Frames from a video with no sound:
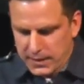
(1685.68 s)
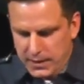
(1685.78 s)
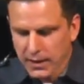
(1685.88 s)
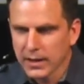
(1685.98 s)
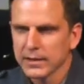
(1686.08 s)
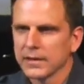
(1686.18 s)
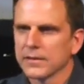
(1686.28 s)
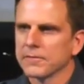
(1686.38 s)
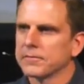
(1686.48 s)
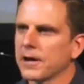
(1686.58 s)
God
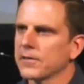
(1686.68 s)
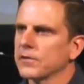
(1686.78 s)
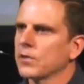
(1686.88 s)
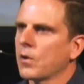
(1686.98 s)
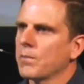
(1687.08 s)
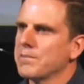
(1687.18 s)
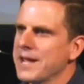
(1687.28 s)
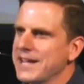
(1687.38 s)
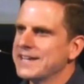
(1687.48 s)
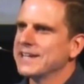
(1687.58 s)
the Father, though,
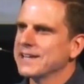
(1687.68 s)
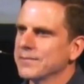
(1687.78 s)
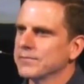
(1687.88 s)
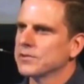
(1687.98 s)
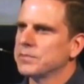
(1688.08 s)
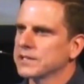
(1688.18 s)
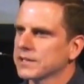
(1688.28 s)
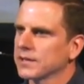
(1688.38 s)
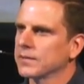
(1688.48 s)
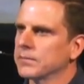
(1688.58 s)
made him to
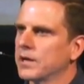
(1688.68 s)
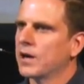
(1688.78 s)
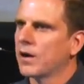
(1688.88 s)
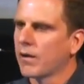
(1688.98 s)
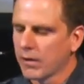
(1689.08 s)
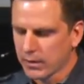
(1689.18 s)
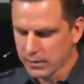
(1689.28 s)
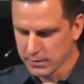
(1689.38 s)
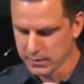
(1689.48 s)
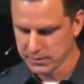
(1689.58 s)
become
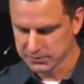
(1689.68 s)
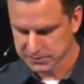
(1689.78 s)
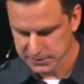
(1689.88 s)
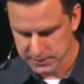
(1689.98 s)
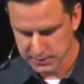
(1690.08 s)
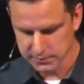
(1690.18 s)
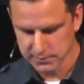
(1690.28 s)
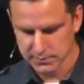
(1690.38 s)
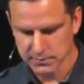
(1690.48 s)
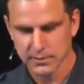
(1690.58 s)
our sin.
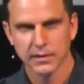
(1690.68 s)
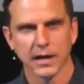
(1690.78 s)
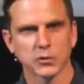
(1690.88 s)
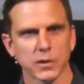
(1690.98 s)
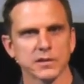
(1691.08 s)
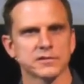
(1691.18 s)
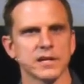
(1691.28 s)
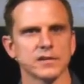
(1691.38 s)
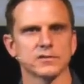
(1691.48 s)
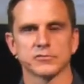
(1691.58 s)
That's what it
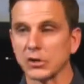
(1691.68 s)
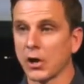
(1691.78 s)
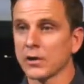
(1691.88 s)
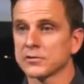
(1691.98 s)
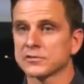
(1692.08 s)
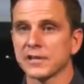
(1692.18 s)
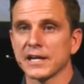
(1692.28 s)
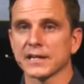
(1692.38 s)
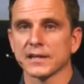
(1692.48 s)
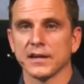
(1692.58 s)
says. For our
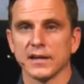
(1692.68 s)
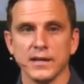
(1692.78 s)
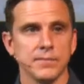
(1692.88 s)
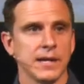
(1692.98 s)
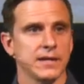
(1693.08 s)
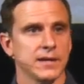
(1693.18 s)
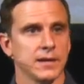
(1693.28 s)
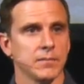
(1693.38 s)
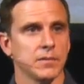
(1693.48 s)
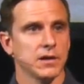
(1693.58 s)
sake, he made
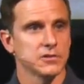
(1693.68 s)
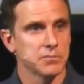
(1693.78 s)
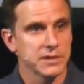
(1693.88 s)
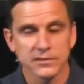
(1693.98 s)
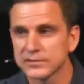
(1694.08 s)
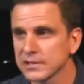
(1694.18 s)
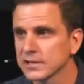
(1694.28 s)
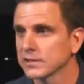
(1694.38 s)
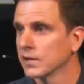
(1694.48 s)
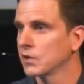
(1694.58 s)
him to be
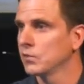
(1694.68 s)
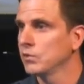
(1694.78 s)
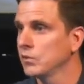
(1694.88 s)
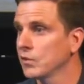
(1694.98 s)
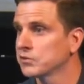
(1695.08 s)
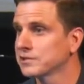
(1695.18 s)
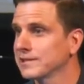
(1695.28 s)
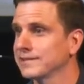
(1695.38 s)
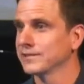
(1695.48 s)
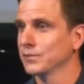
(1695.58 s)
sin, who knew no
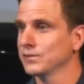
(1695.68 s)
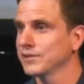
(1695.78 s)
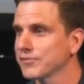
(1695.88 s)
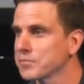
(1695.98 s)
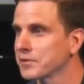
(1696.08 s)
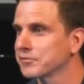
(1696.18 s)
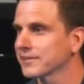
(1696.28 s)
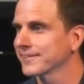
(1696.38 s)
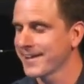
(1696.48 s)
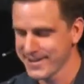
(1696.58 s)
sin, who lived the
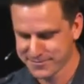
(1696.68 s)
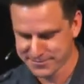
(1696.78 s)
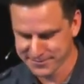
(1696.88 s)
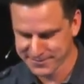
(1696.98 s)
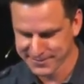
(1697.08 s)
perfect life,